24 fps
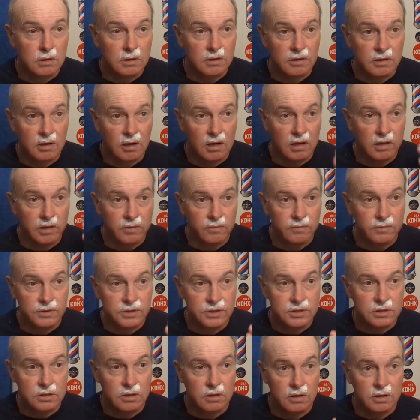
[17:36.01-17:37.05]
like the
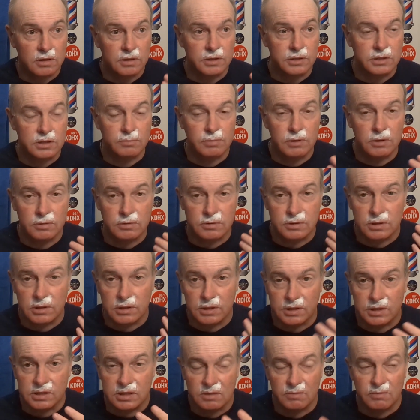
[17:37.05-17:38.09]
Hollywood stars,
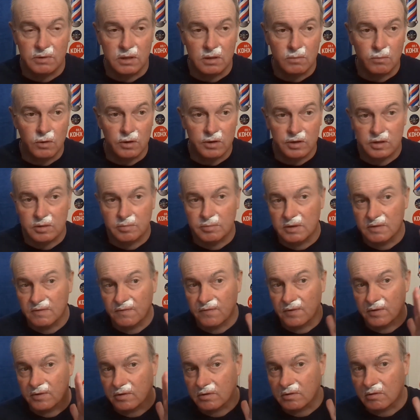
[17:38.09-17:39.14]
supposedly some of them wanted to be
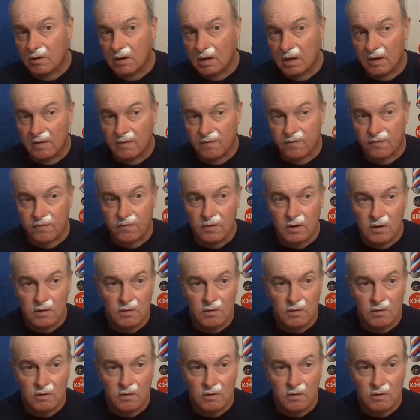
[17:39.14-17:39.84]
photographed